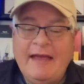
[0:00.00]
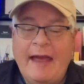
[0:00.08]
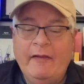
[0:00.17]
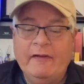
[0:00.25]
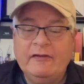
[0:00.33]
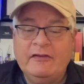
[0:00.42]

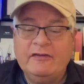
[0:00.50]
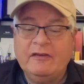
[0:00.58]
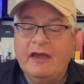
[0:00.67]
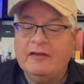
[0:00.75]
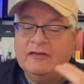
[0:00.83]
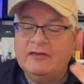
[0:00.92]
talents
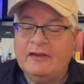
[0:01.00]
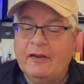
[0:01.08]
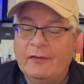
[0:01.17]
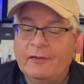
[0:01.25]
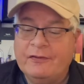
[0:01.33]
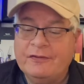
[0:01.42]
and
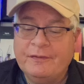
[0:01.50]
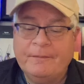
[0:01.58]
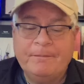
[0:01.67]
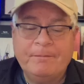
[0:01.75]
skills.